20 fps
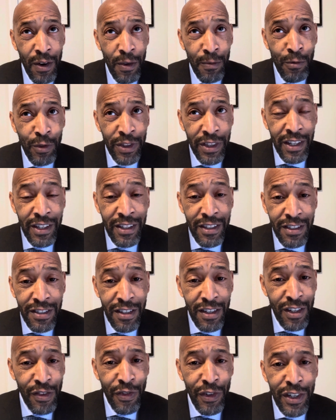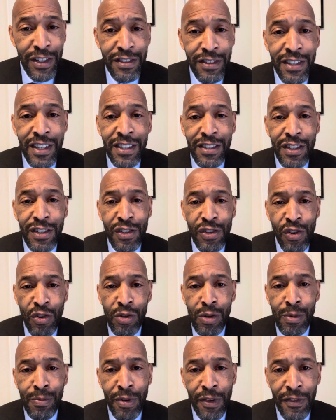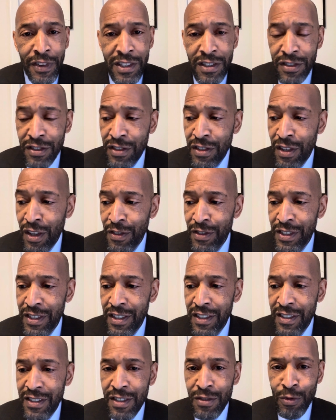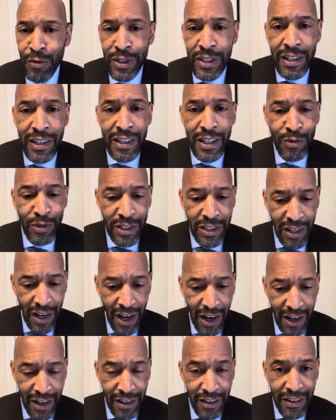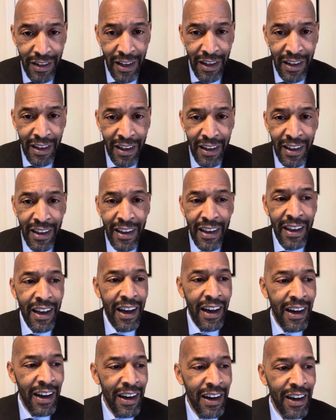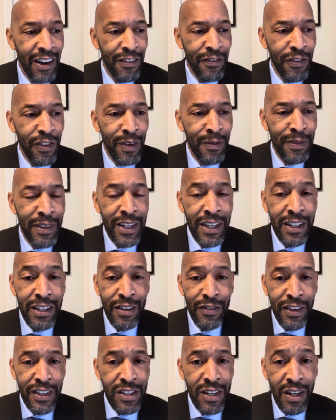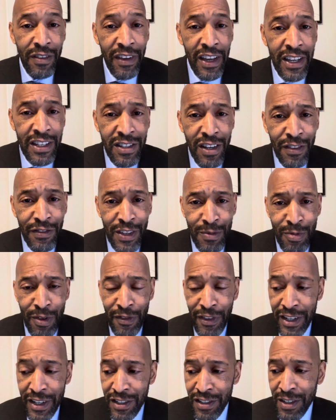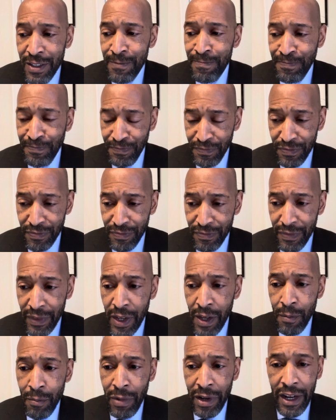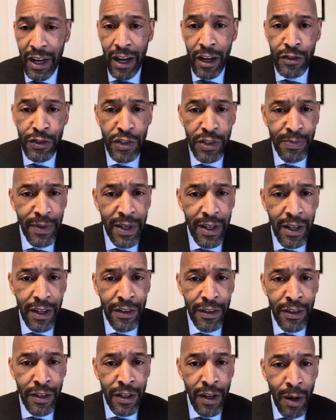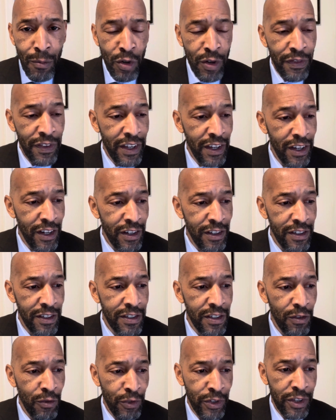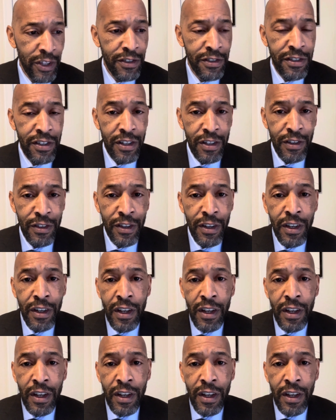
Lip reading: within the Centers for Disease Control and Prevention Services, recently retired from the Division of HIV Prevention. But I also spent a number of years with the Center